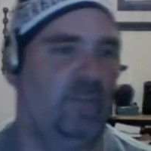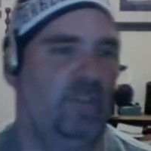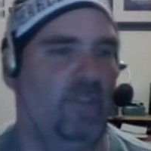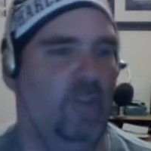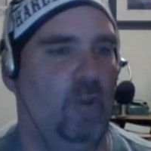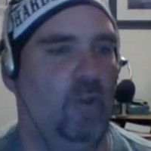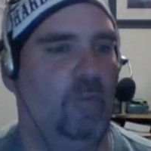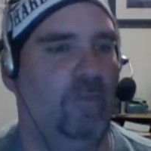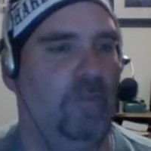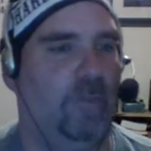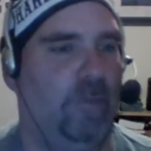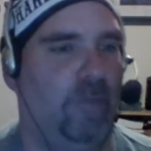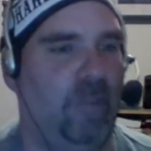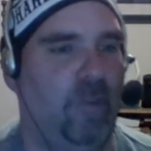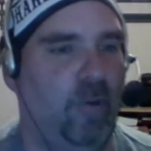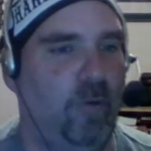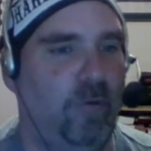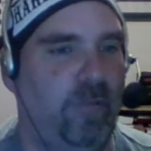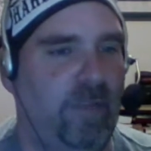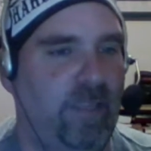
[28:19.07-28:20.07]
What happened
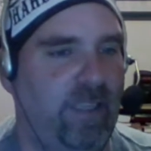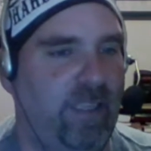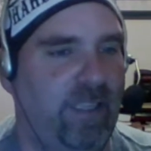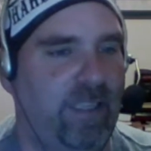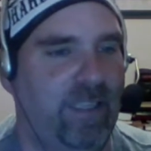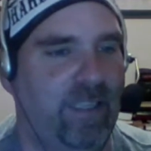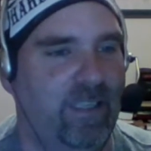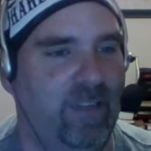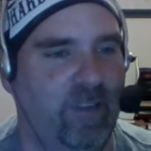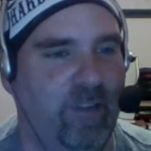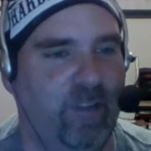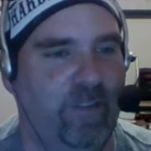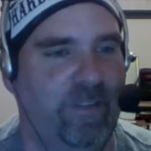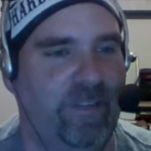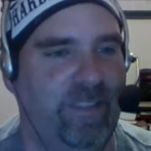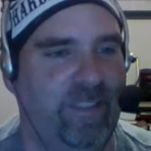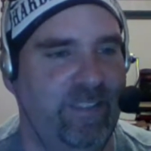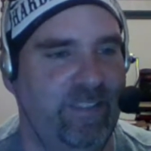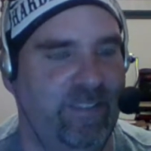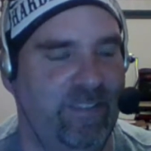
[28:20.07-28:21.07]

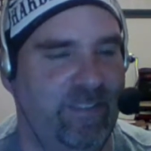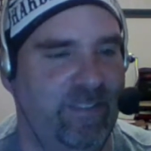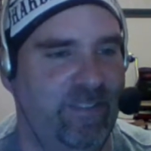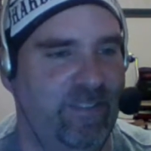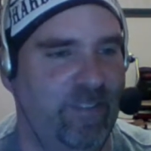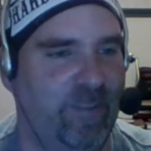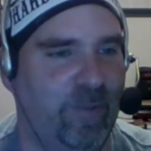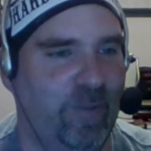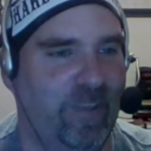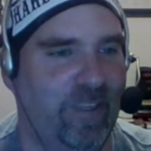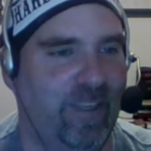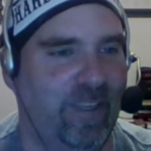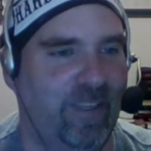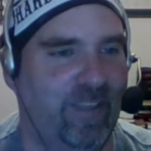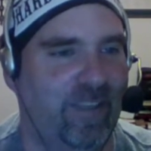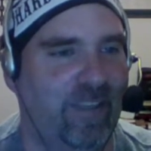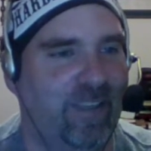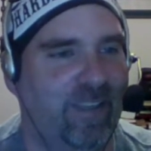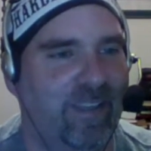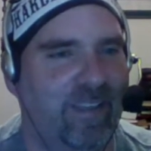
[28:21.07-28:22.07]
with o- with
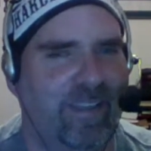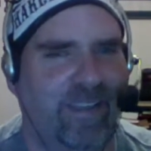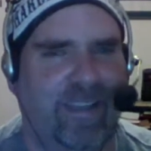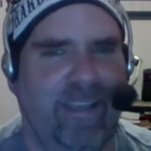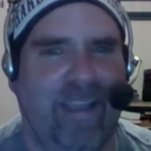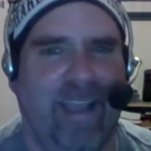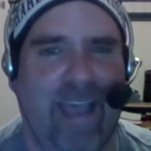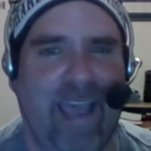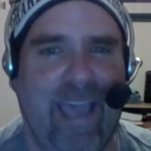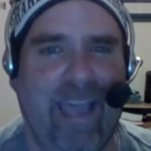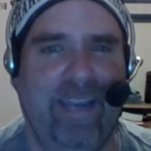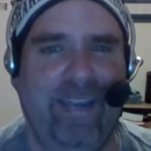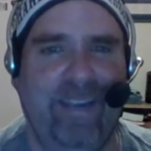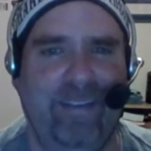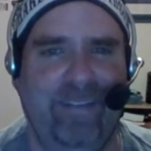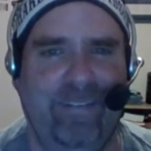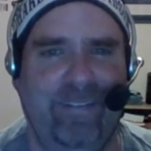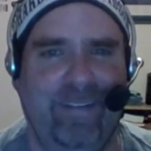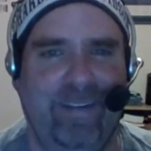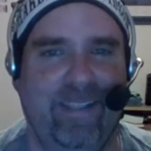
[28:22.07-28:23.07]
OVE? OVE
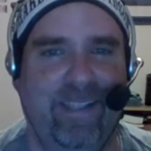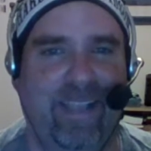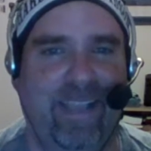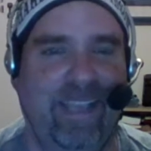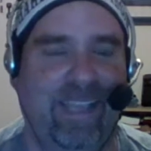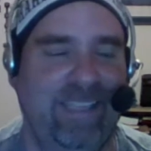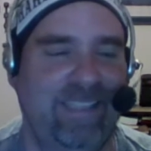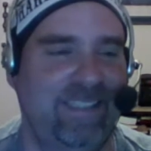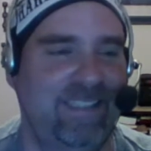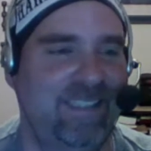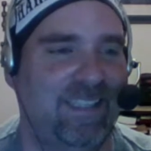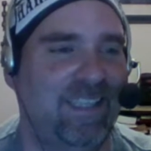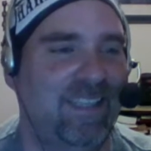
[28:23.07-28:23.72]
so good.